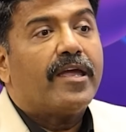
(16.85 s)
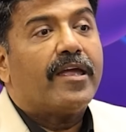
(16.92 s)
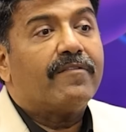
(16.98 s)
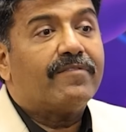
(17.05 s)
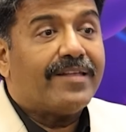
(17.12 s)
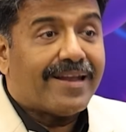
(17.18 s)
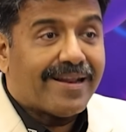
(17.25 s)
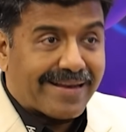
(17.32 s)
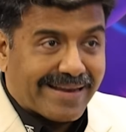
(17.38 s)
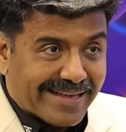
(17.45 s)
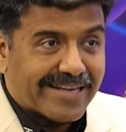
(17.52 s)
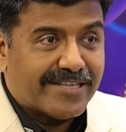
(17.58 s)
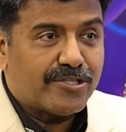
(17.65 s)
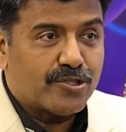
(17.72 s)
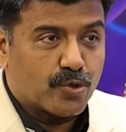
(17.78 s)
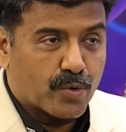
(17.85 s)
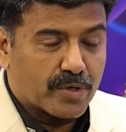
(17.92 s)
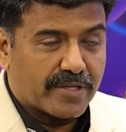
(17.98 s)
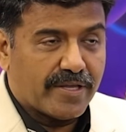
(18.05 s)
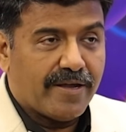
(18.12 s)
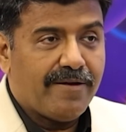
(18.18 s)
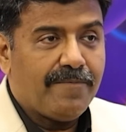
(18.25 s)
if there are leakages over
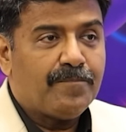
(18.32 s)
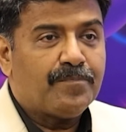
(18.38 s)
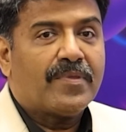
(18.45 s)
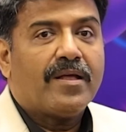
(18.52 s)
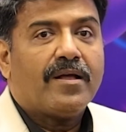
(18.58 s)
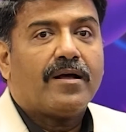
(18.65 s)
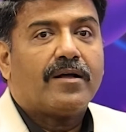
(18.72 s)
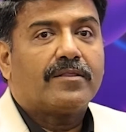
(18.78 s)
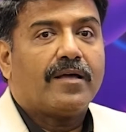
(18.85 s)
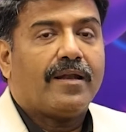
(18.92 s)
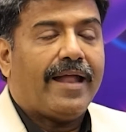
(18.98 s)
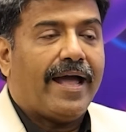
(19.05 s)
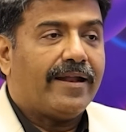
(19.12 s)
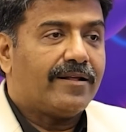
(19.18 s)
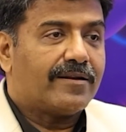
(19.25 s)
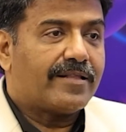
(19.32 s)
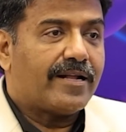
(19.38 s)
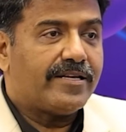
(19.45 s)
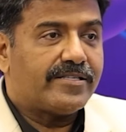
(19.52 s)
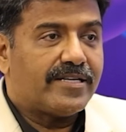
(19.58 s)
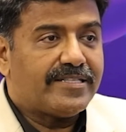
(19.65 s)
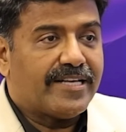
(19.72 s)
there, the liner
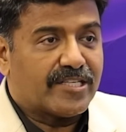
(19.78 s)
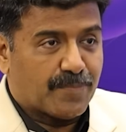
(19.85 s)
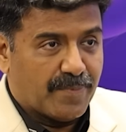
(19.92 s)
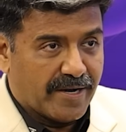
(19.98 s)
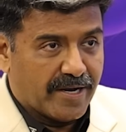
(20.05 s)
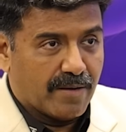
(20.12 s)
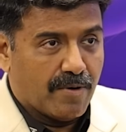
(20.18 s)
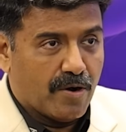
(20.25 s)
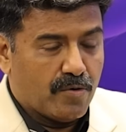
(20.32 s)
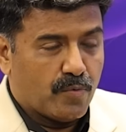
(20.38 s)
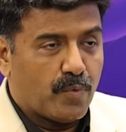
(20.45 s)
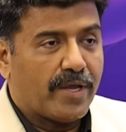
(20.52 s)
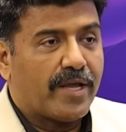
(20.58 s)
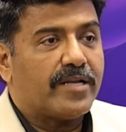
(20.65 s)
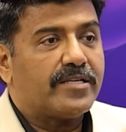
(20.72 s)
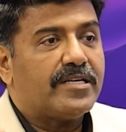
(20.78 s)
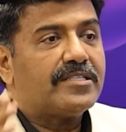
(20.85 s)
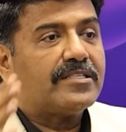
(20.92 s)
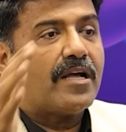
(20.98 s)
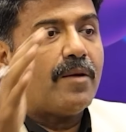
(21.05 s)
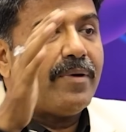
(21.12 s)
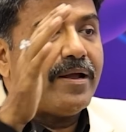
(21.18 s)
that he just explained about, we can
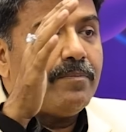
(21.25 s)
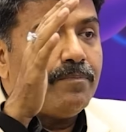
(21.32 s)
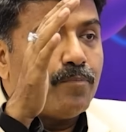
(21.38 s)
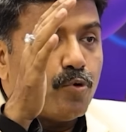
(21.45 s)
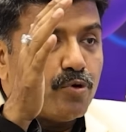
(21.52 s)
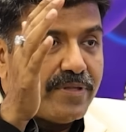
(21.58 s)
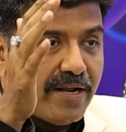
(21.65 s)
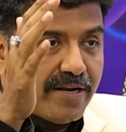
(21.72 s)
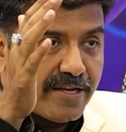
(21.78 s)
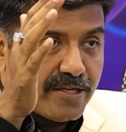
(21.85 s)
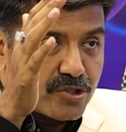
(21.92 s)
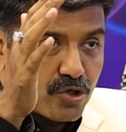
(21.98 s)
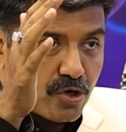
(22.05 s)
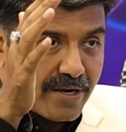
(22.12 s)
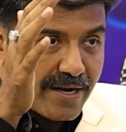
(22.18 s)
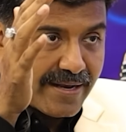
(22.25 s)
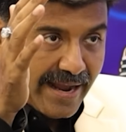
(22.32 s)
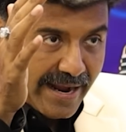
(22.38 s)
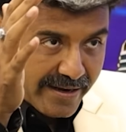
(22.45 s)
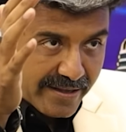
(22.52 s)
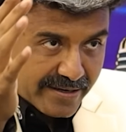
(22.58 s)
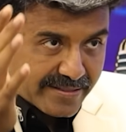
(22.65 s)
just come and put that, install that
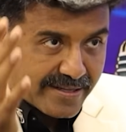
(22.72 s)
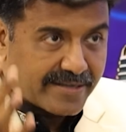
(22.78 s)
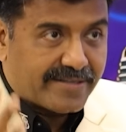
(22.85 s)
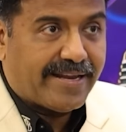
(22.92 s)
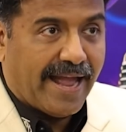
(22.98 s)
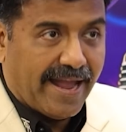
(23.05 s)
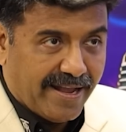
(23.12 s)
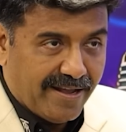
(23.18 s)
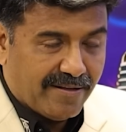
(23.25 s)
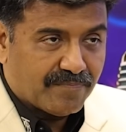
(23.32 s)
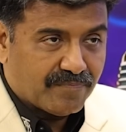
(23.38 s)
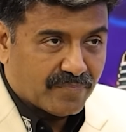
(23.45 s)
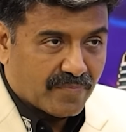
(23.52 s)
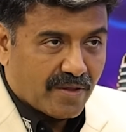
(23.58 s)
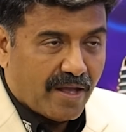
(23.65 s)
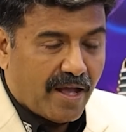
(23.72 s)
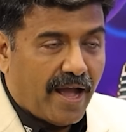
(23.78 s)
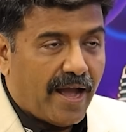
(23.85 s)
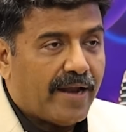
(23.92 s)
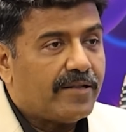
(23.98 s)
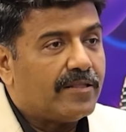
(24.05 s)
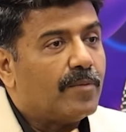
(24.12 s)
liner in the tank,
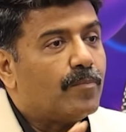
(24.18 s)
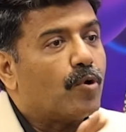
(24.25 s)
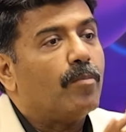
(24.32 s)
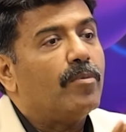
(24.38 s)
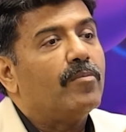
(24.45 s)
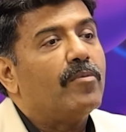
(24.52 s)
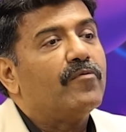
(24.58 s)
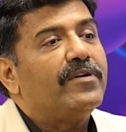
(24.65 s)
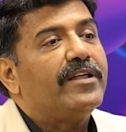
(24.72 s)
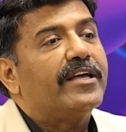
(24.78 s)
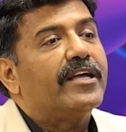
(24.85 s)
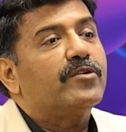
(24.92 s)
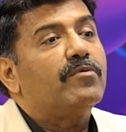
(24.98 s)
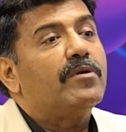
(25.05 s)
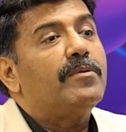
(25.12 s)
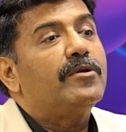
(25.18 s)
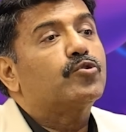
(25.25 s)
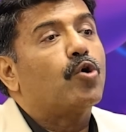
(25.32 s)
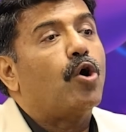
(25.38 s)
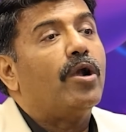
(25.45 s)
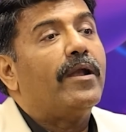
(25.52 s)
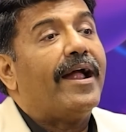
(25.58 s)
and the problem of leakage will be
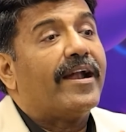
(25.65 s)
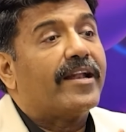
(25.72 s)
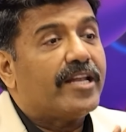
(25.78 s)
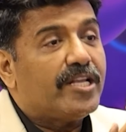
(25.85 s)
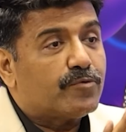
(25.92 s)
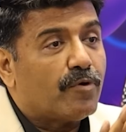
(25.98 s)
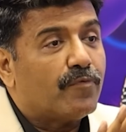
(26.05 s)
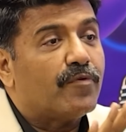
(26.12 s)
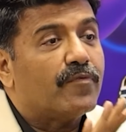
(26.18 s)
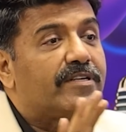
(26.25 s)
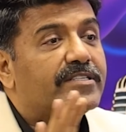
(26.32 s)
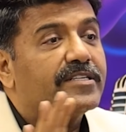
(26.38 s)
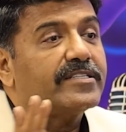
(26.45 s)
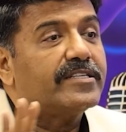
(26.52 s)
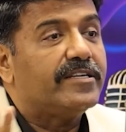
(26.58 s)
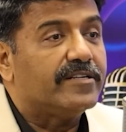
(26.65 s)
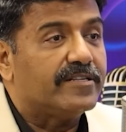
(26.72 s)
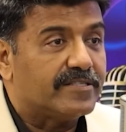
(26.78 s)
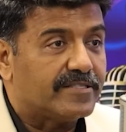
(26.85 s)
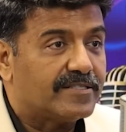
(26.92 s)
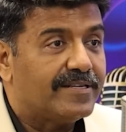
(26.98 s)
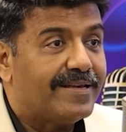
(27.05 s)
solved at least for 50-60
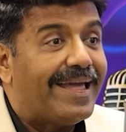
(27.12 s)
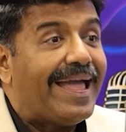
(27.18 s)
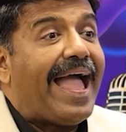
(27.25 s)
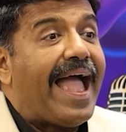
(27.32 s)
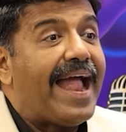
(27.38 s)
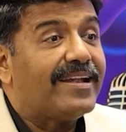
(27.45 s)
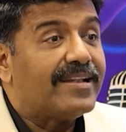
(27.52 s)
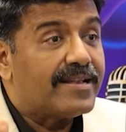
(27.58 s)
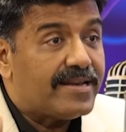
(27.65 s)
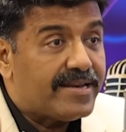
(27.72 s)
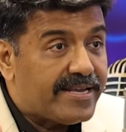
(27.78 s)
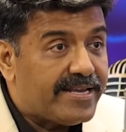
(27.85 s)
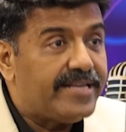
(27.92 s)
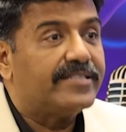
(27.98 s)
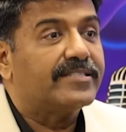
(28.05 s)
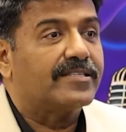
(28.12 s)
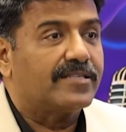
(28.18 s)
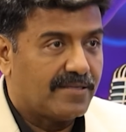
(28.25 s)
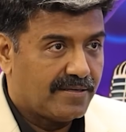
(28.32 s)
years. At least,